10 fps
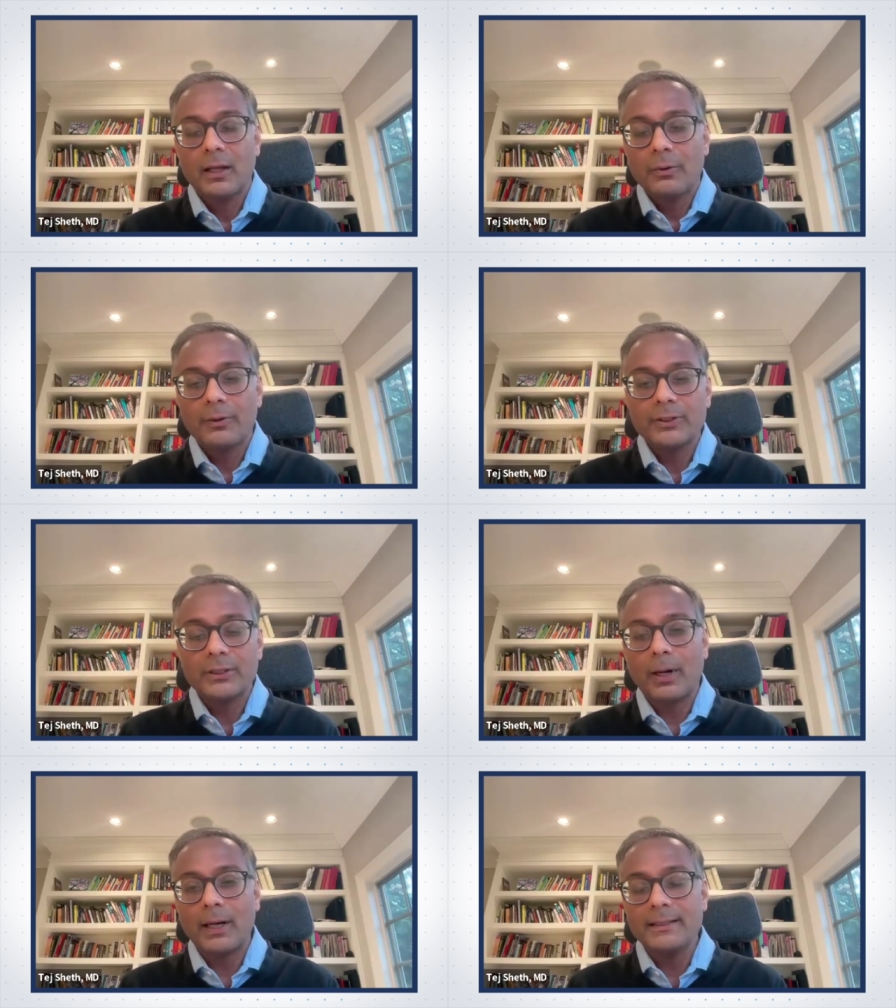We were
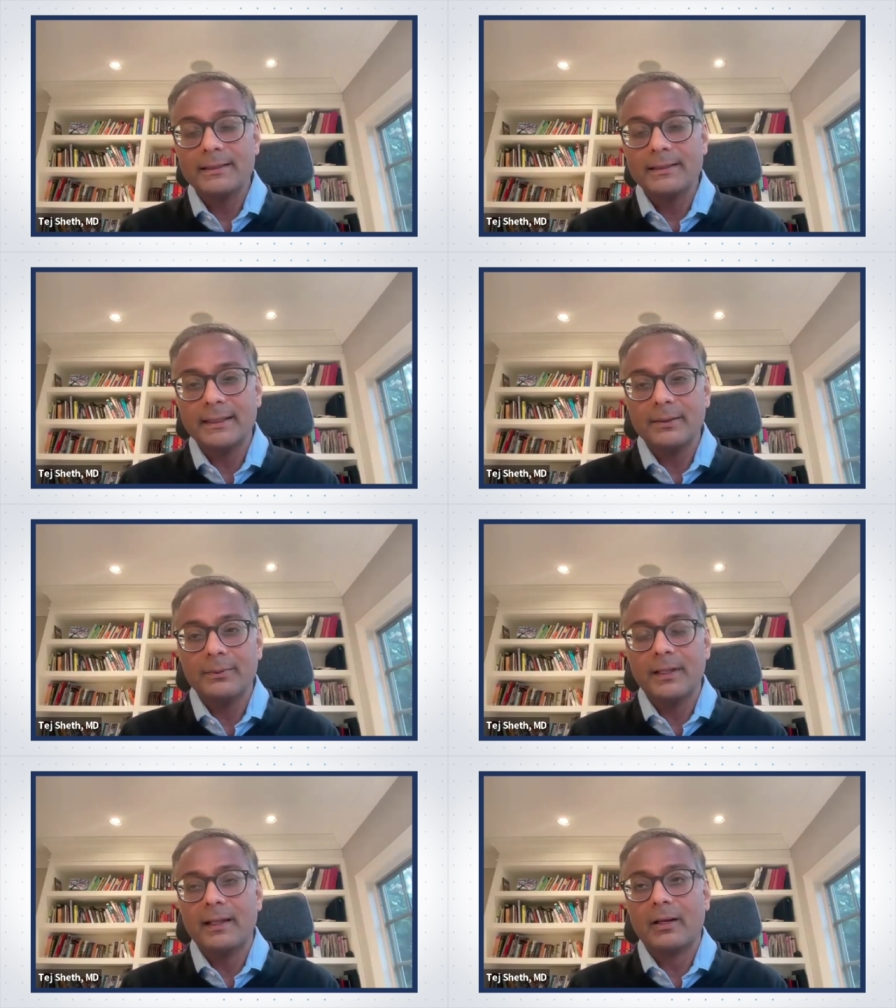surprised to see
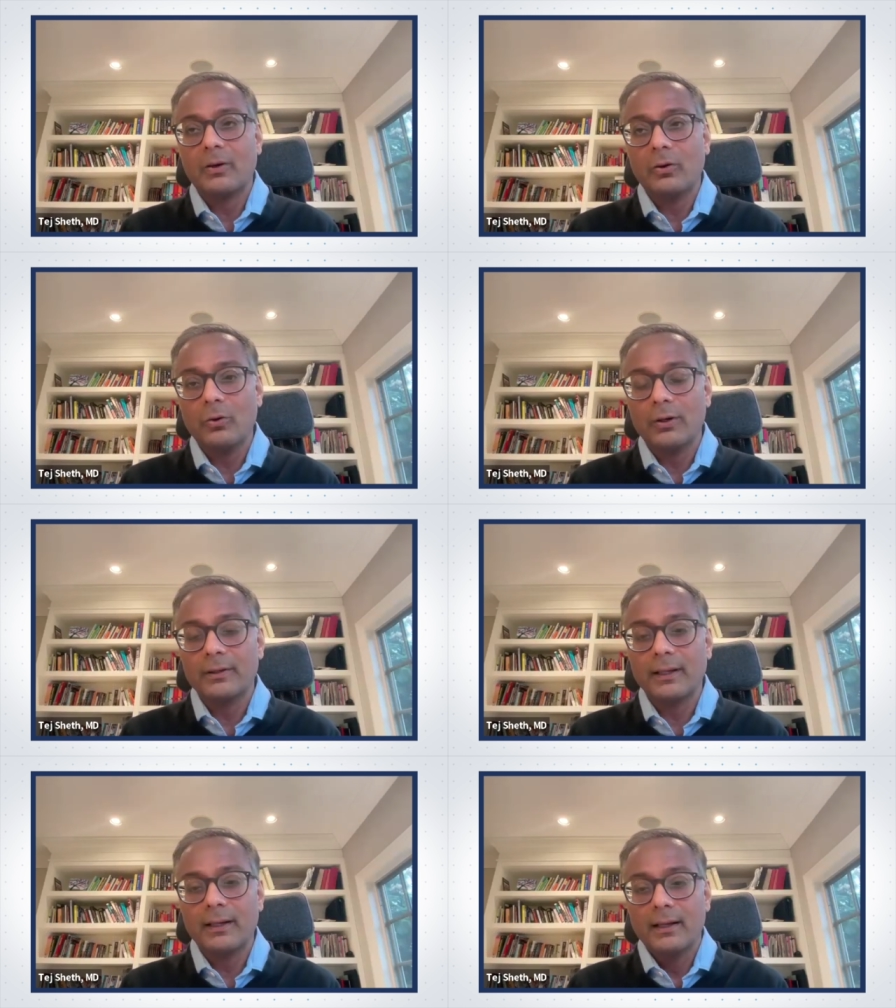within that
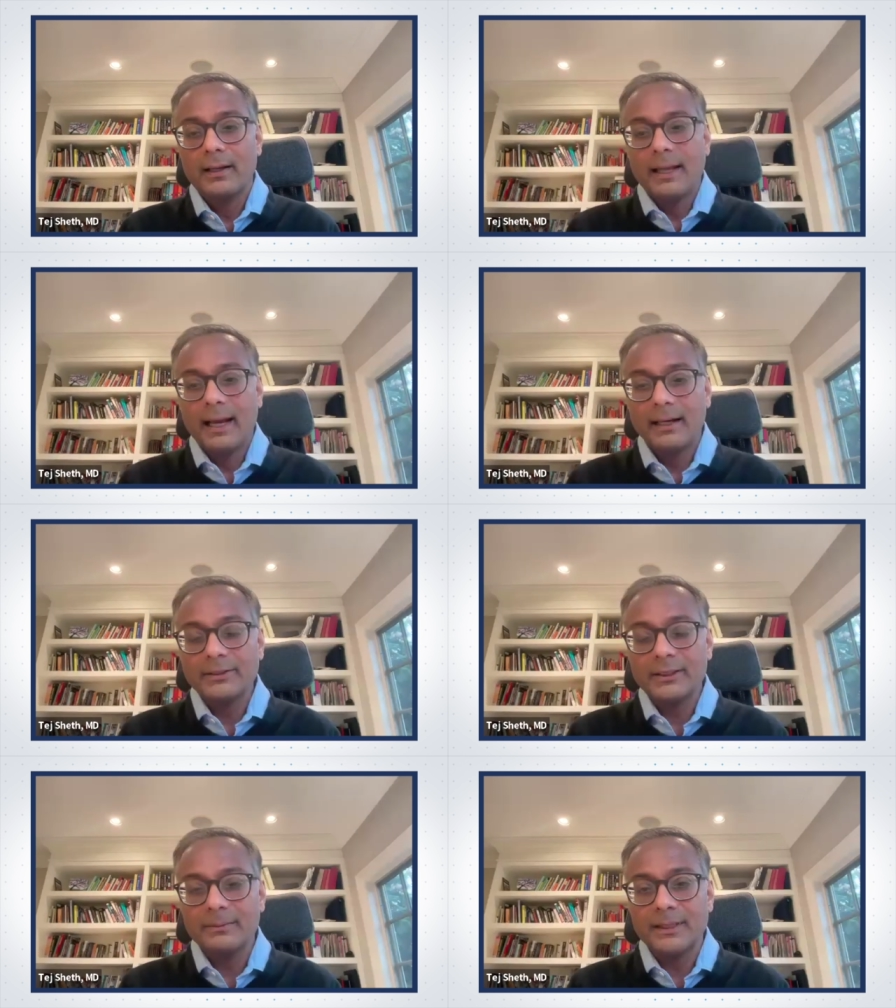cohort that
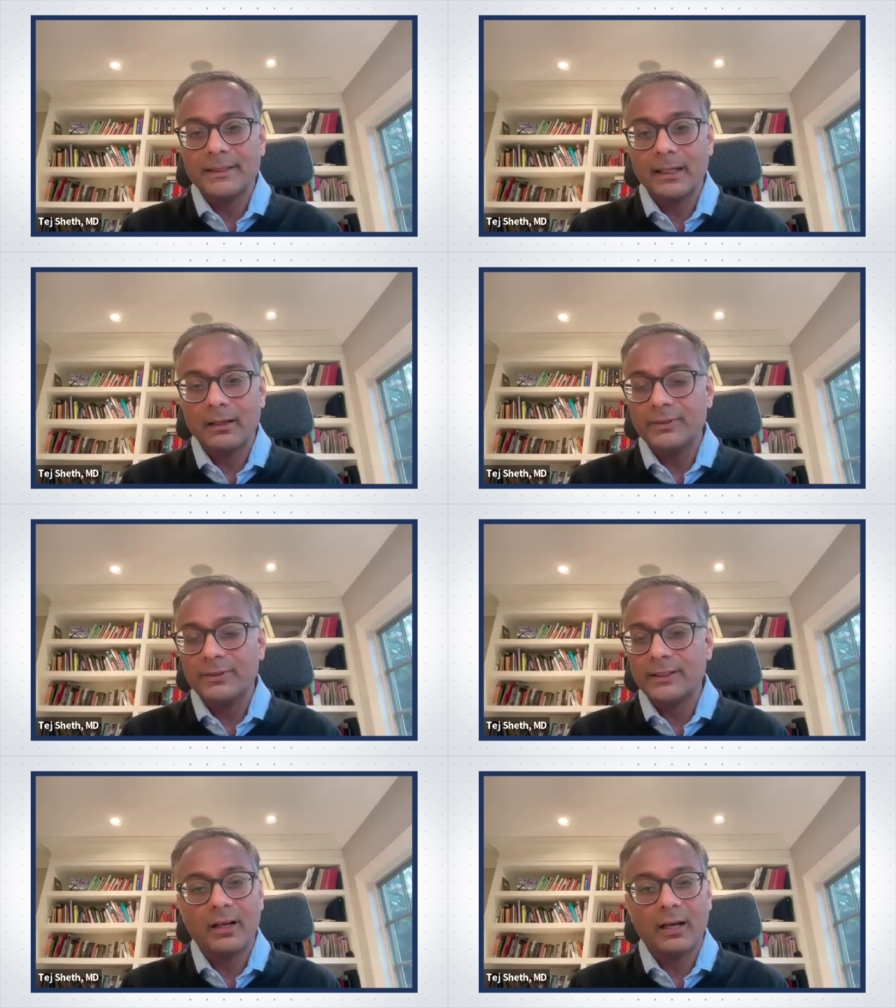calcium itself
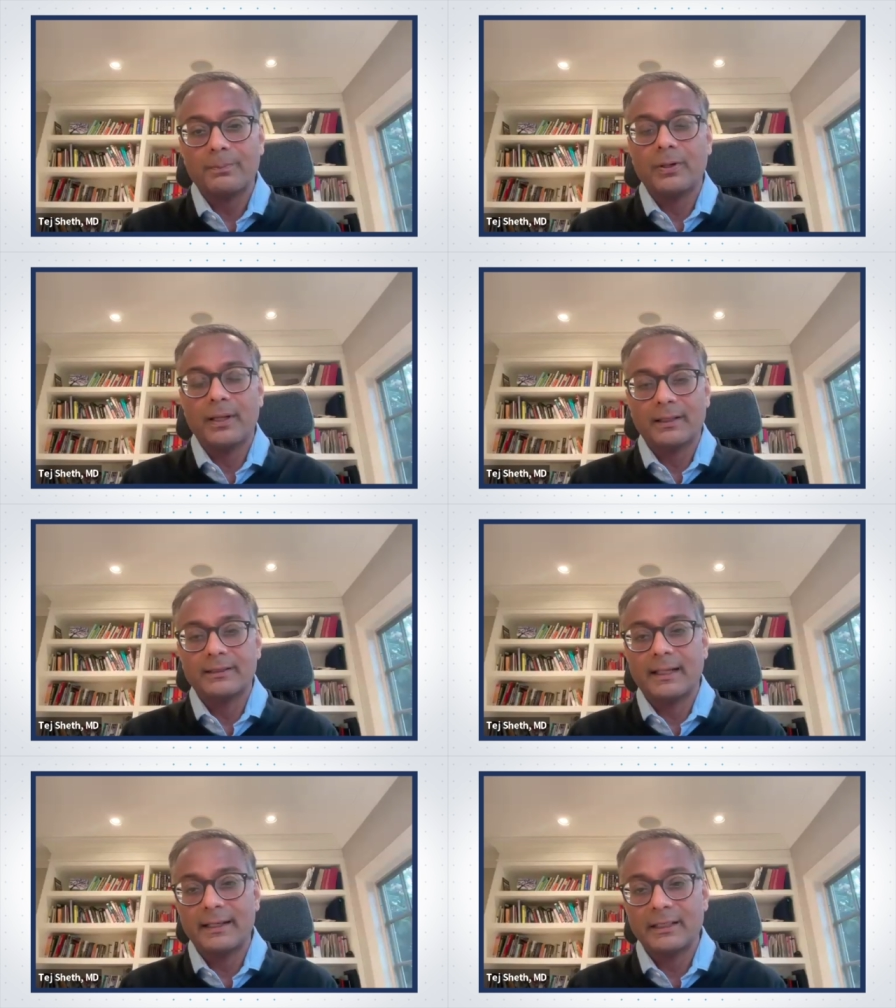does not predict
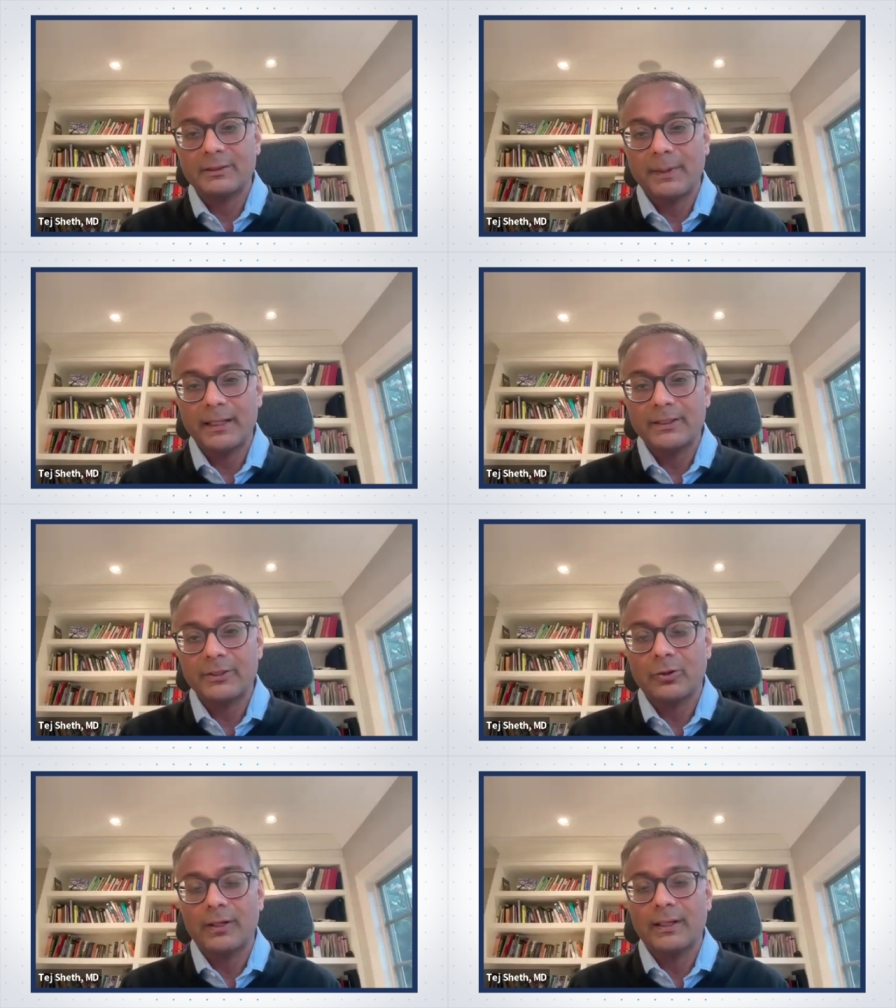stent
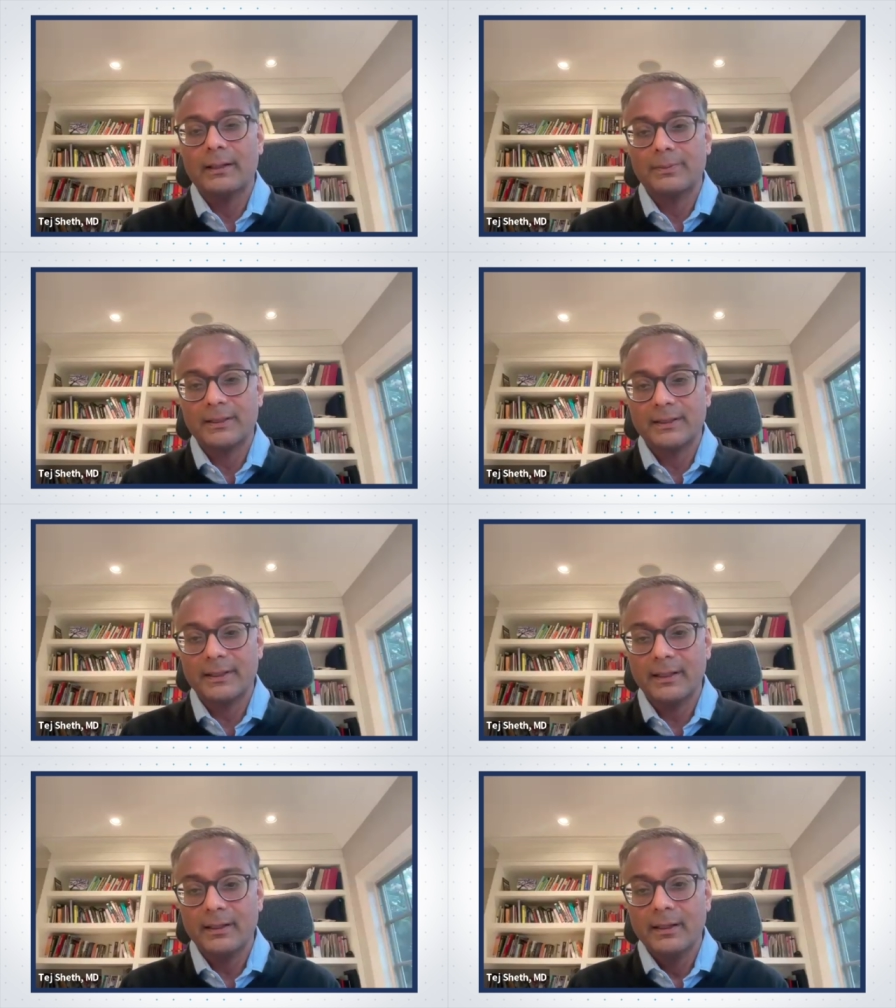expansion or ellipticity.